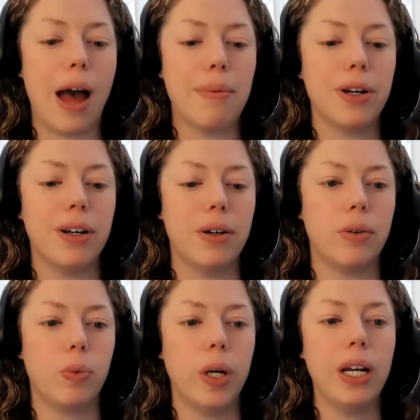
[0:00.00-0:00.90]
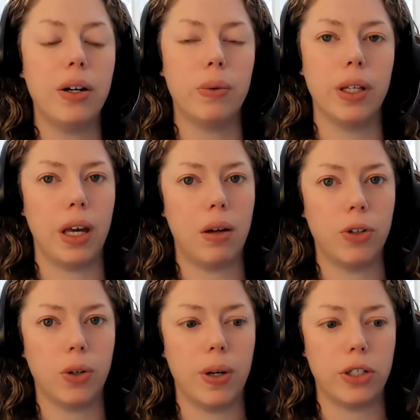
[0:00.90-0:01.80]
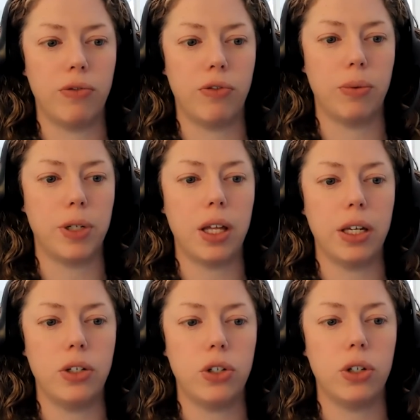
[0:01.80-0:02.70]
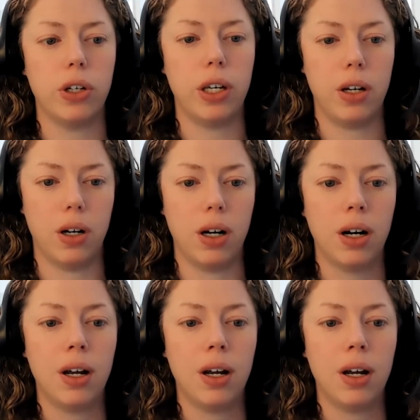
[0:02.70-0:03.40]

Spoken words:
I'm going to read a really helpful question from Dolly Chug here,